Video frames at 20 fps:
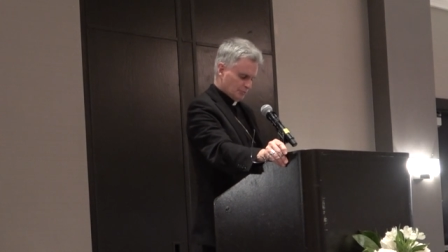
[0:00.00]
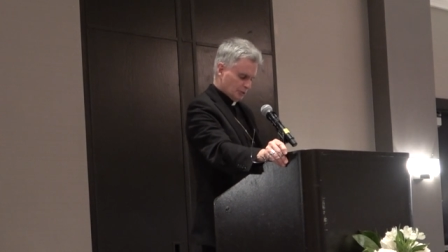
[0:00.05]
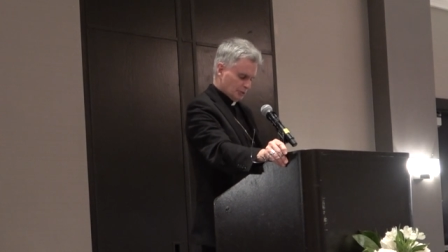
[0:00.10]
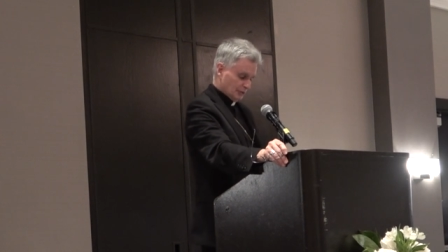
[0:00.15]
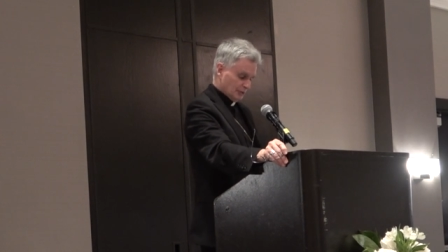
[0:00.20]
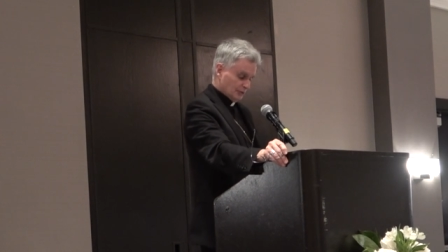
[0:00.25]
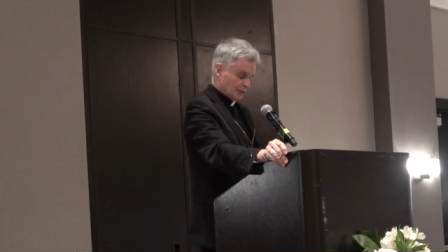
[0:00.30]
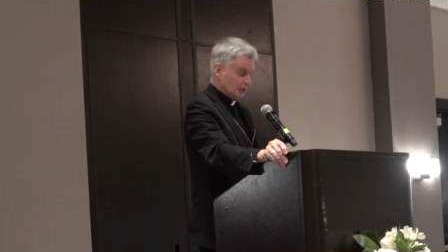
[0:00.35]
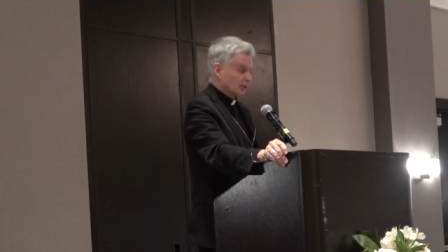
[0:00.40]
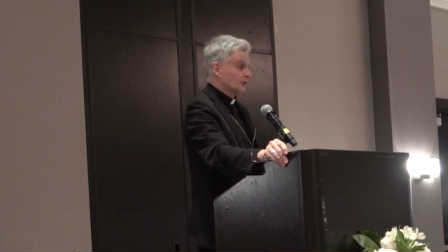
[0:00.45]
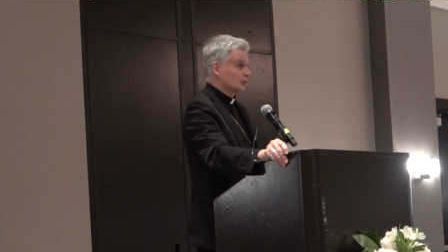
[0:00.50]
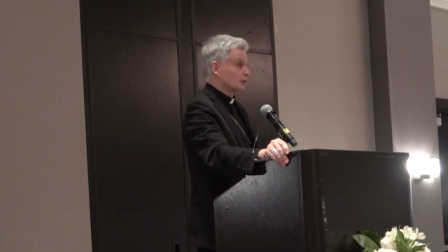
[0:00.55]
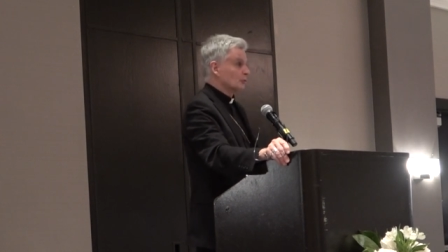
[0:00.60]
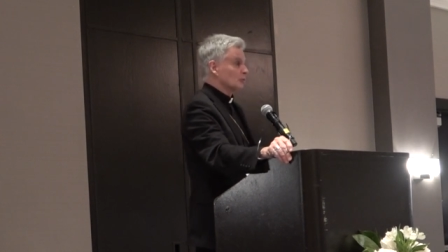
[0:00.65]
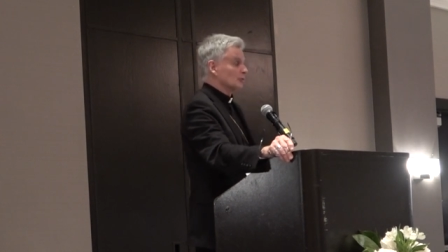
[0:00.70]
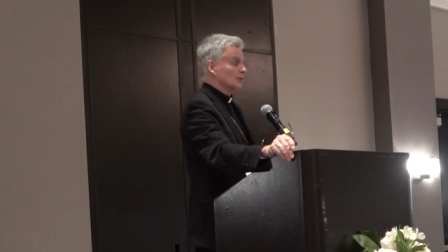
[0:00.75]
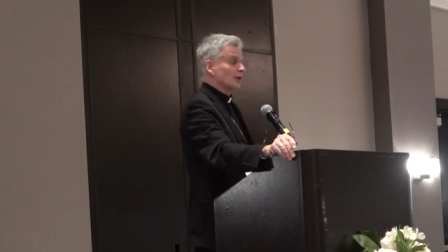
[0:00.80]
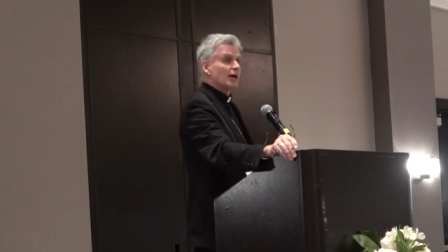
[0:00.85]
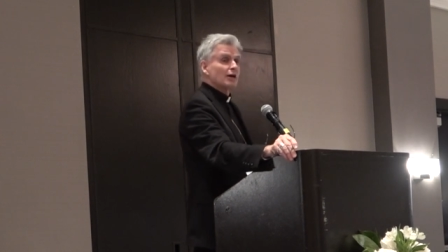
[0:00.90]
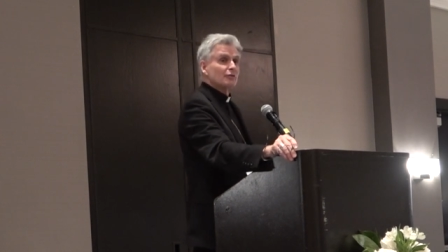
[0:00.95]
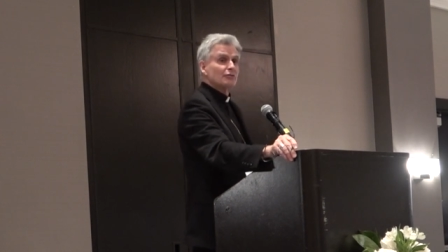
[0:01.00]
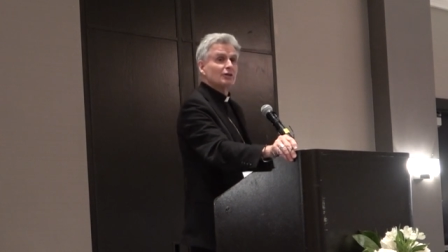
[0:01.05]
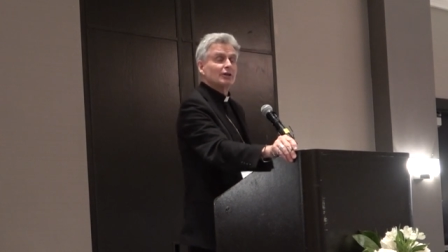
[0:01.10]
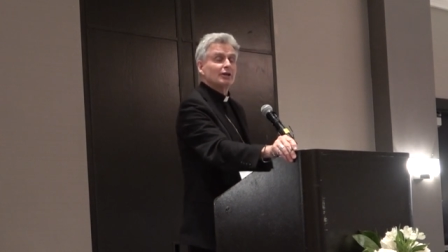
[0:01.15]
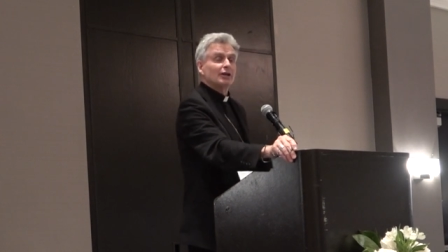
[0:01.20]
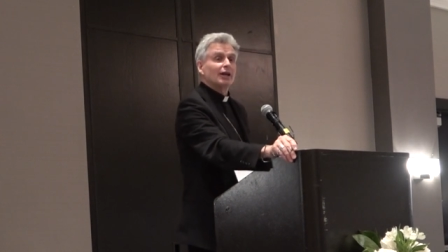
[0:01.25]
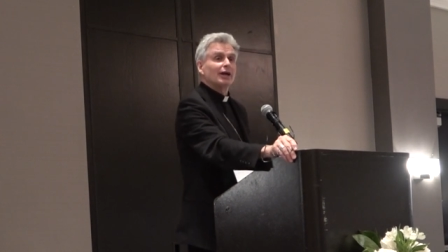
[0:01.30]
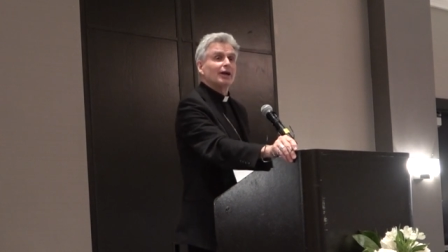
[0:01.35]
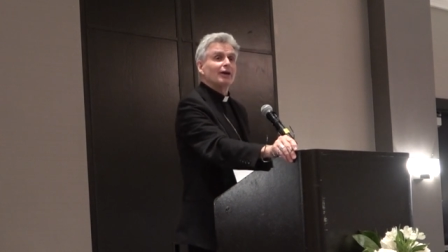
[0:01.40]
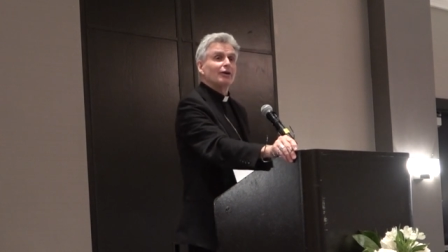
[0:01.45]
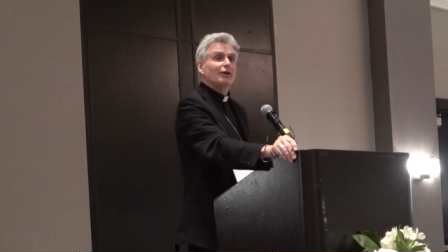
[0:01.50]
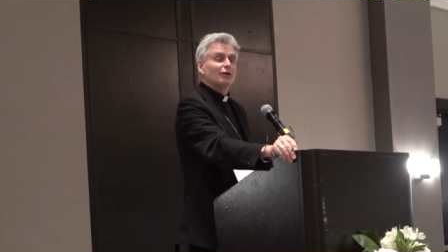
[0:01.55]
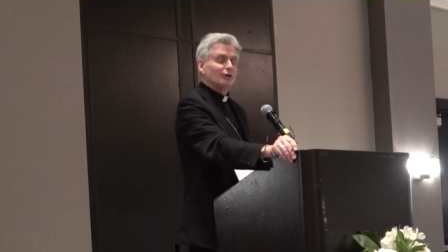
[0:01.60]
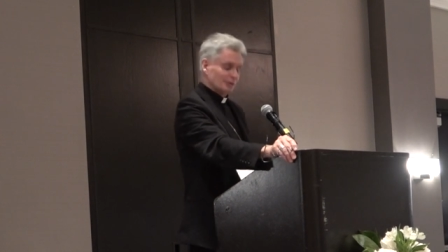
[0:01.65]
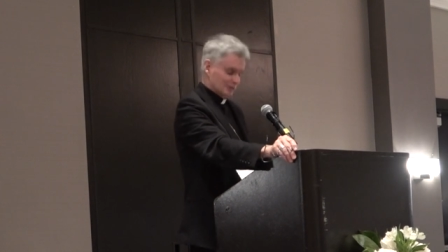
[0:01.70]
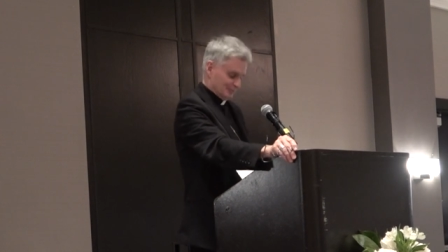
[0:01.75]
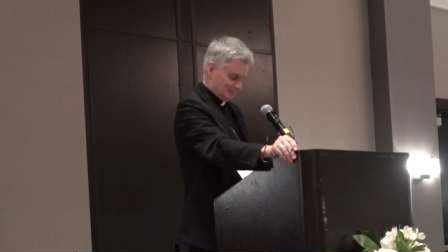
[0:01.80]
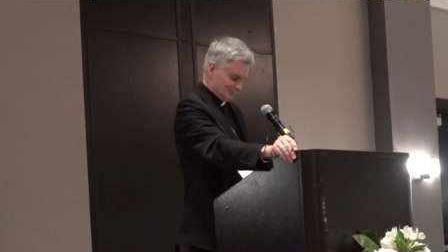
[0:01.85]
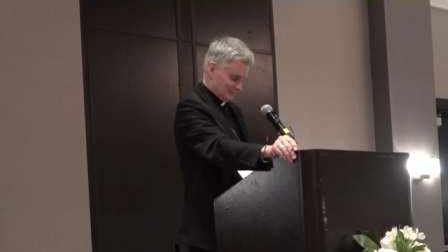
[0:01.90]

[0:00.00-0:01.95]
believing in literal heaven and hell.